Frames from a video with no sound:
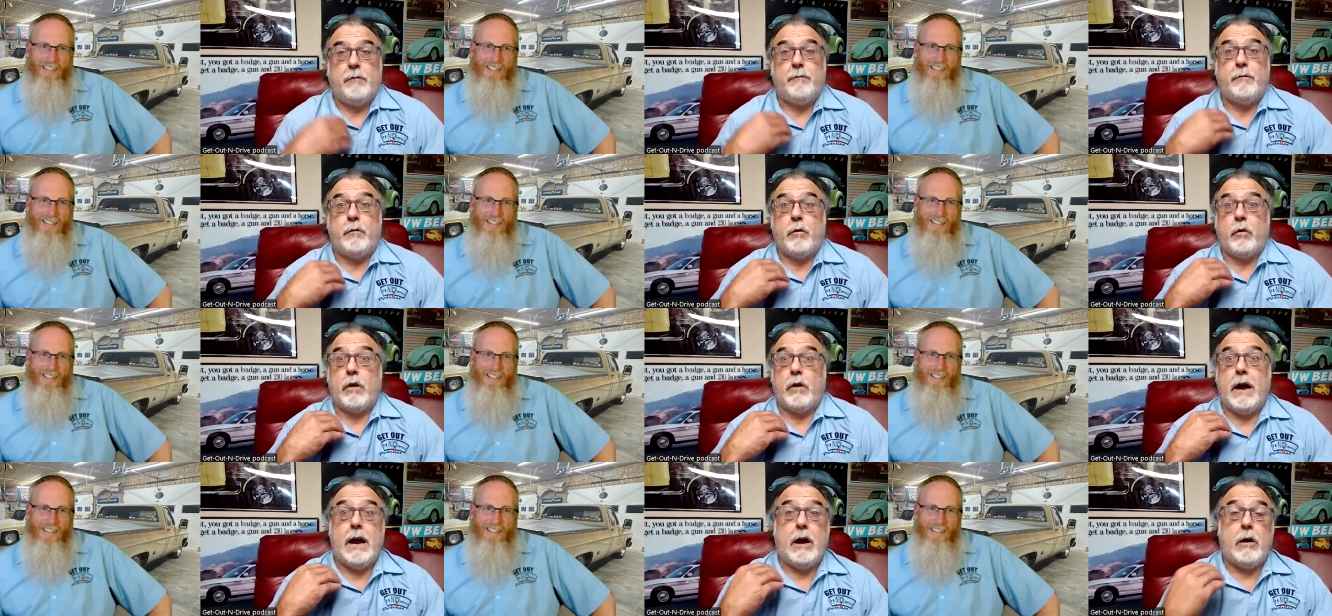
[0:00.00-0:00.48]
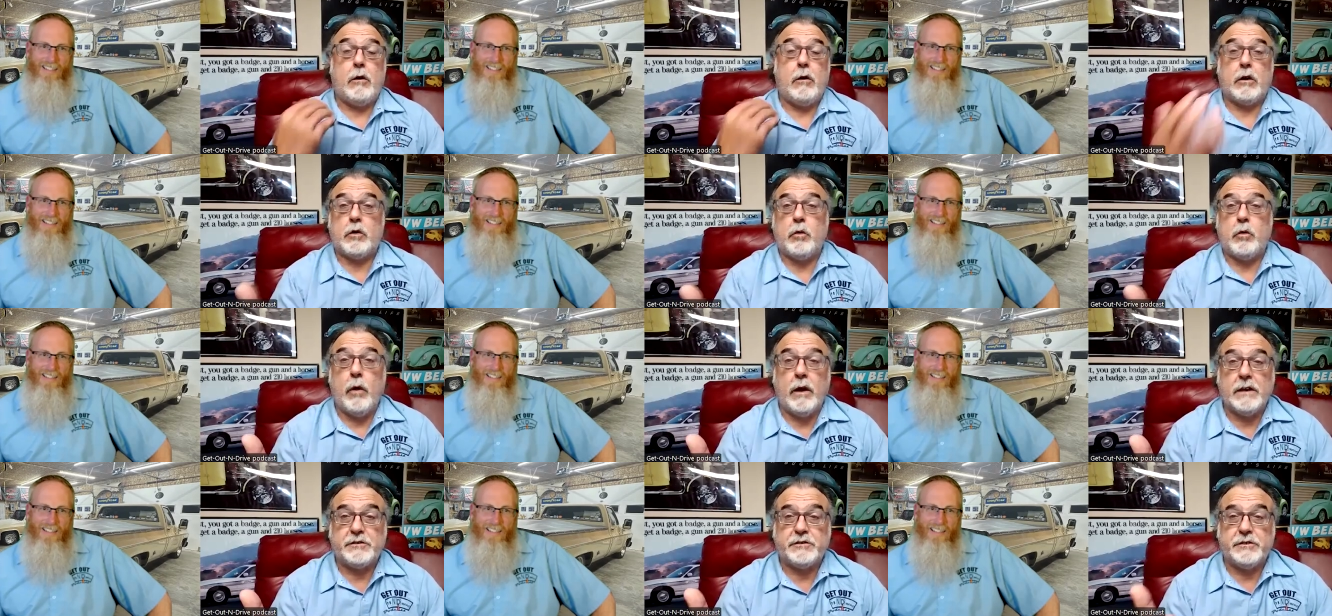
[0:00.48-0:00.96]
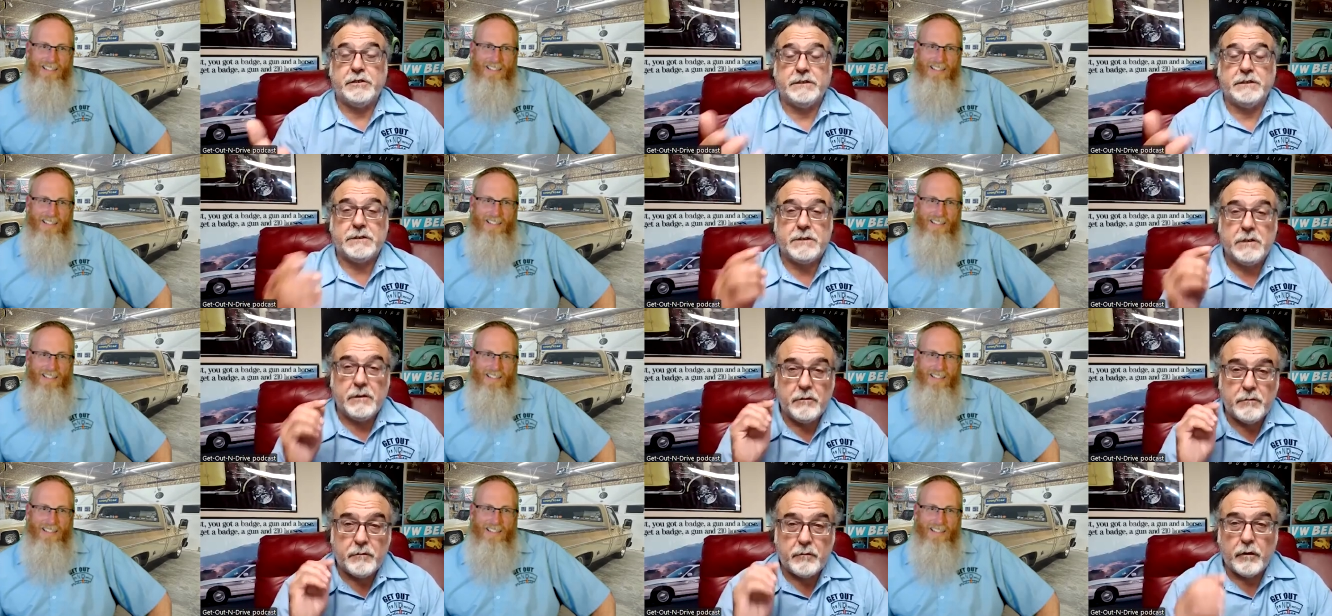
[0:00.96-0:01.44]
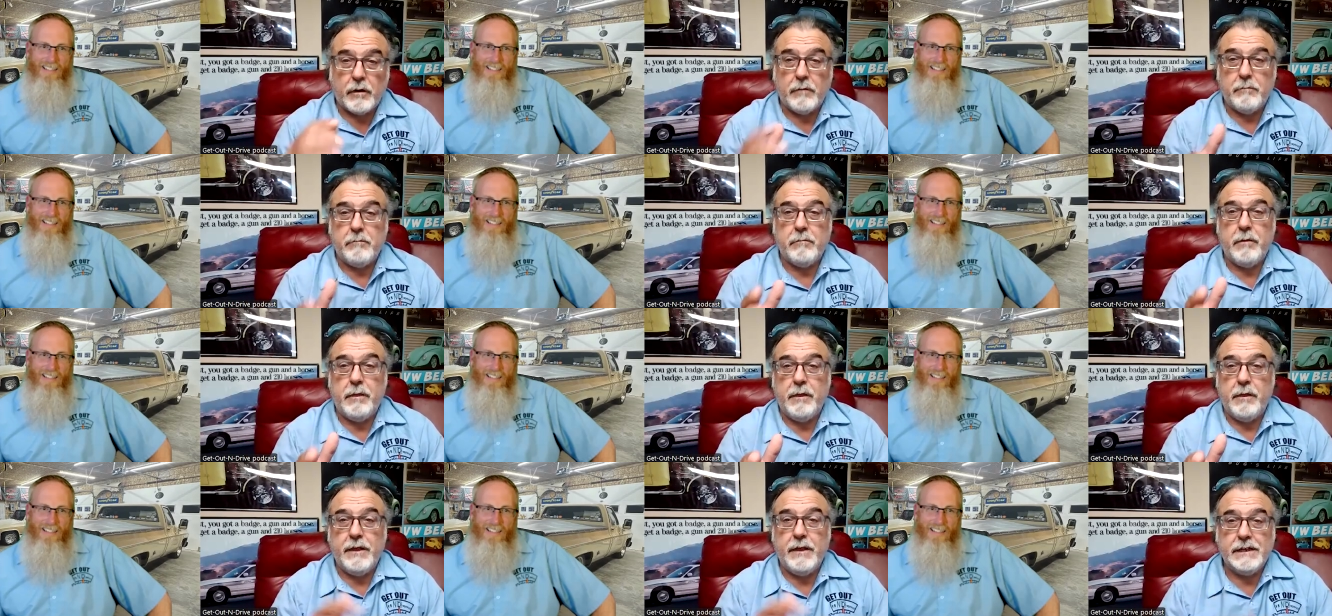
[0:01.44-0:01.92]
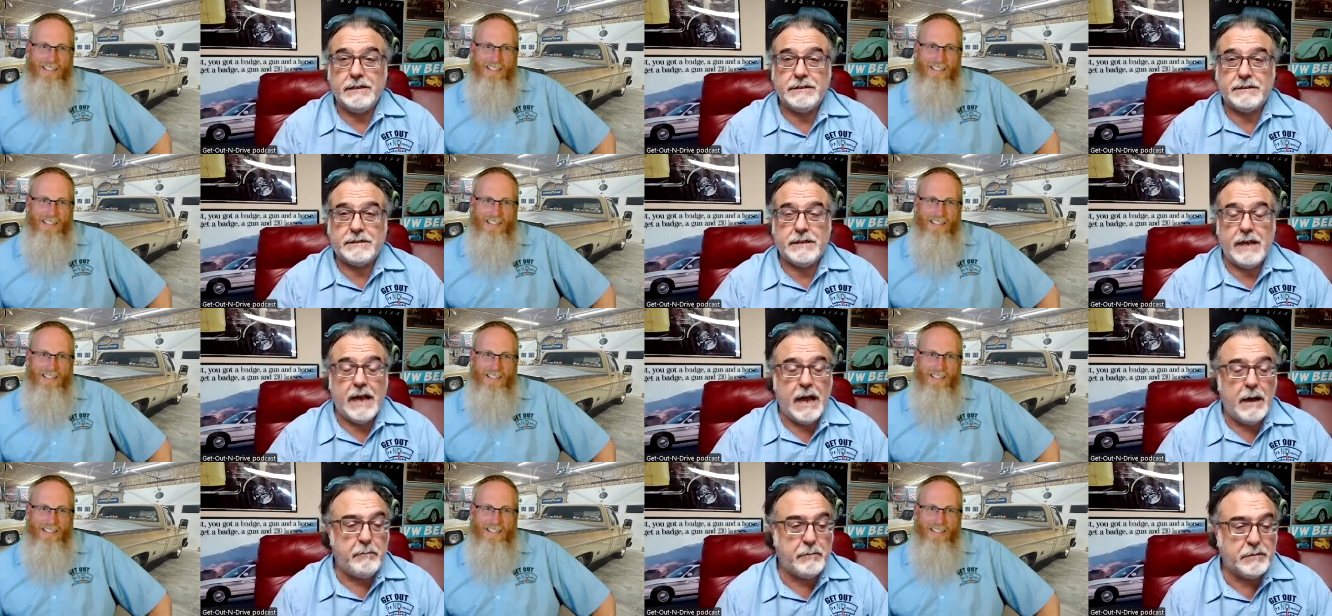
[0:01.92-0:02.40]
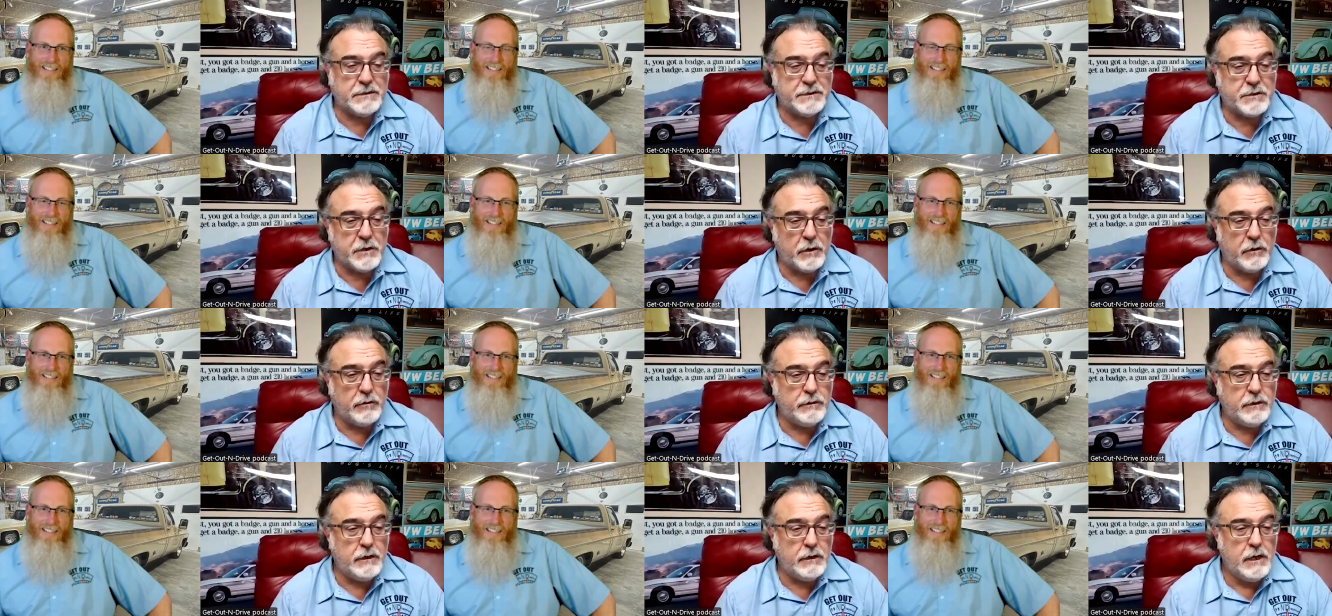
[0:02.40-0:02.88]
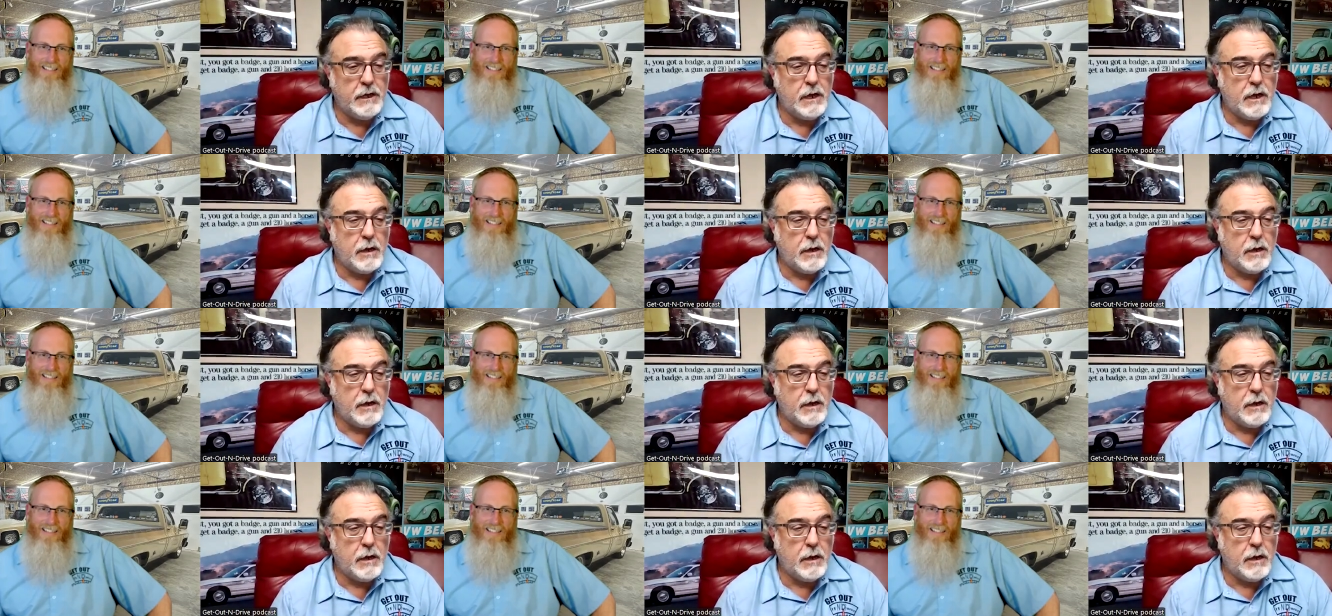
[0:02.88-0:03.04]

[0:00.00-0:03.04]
Speaker 1: for our questions from this episode,